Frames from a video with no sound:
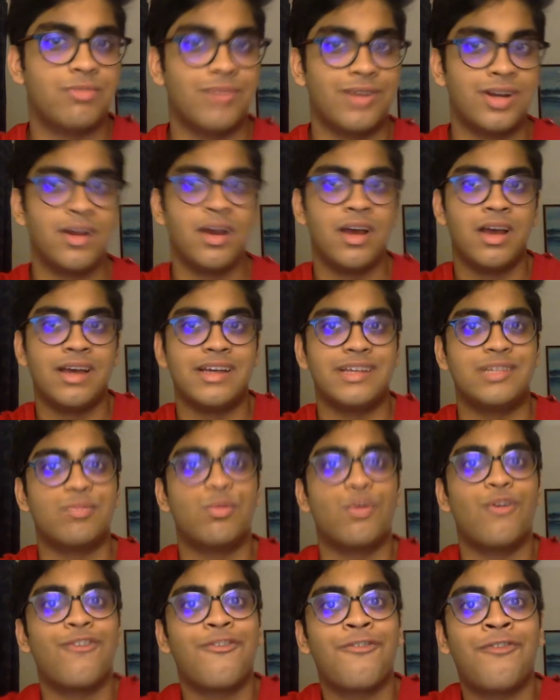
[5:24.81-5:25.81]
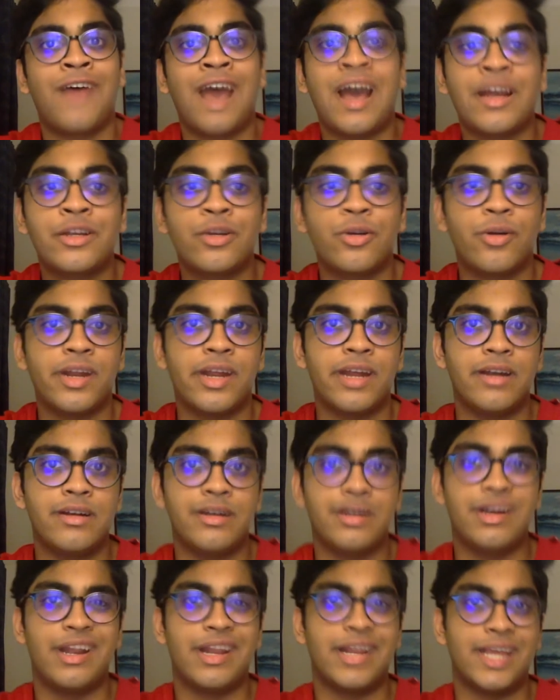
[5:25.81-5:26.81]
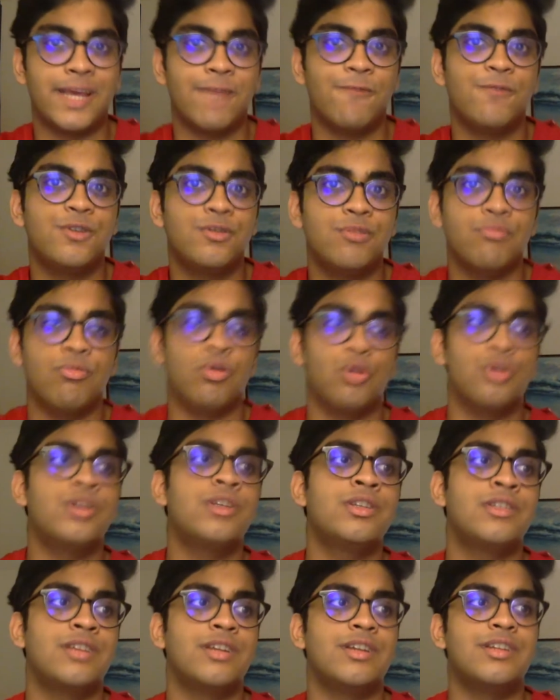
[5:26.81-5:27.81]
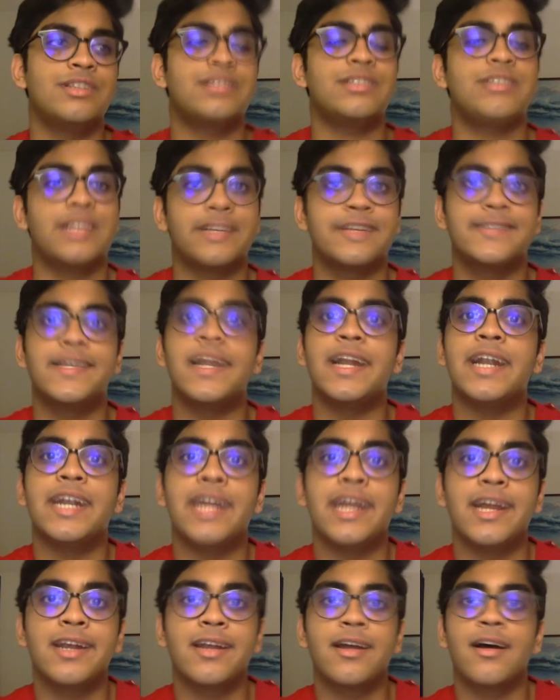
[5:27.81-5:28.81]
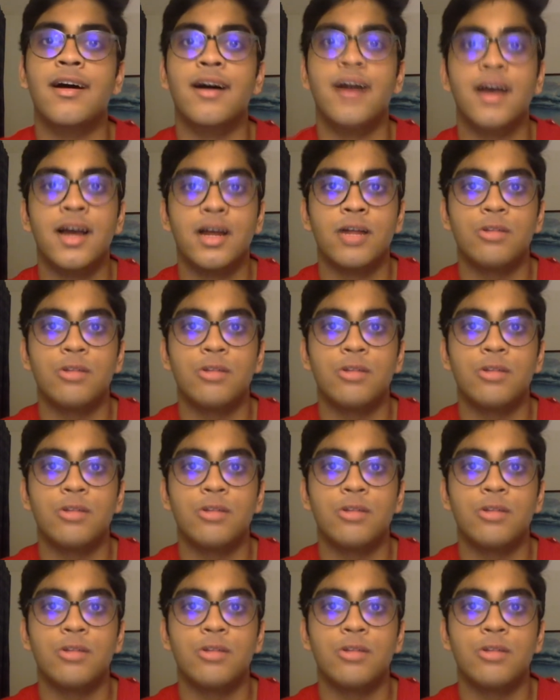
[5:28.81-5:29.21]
but is more fact oriented and gives more statistics and data